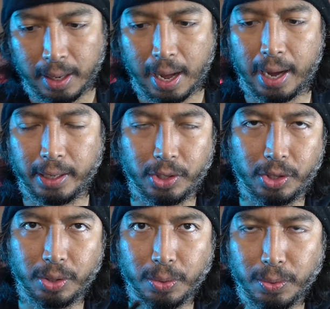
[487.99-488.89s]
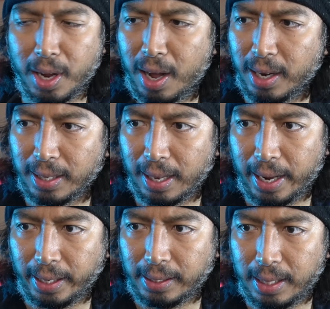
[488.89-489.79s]
I do not
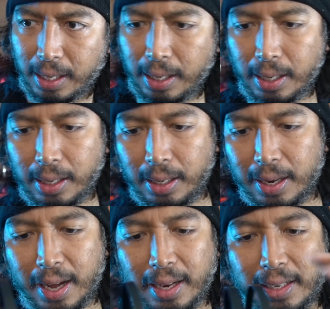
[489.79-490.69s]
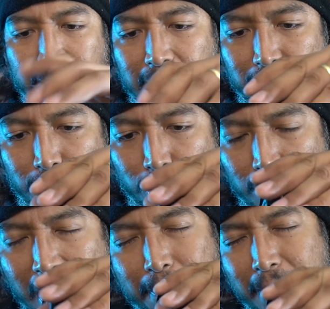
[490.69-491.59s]
like the
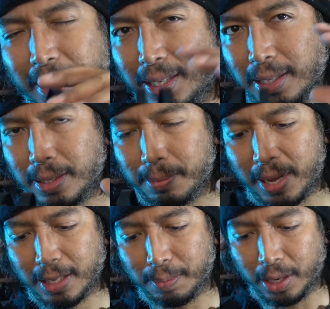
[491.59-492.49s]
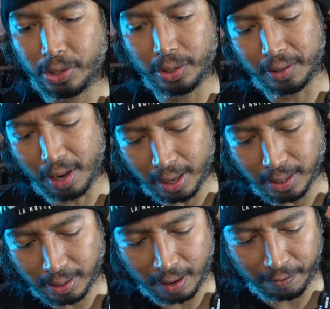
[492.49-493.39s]
strap mechanism as much. They're not
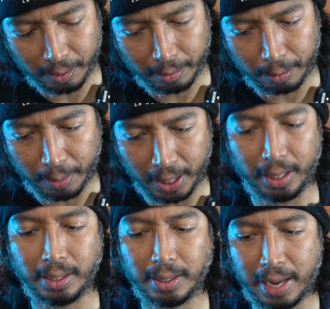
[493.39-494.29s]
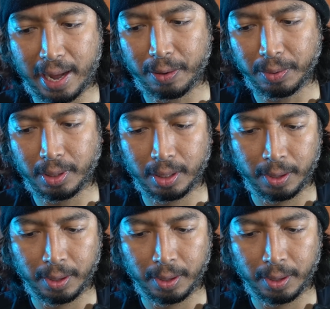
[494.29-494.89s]
as comfortable, but they sound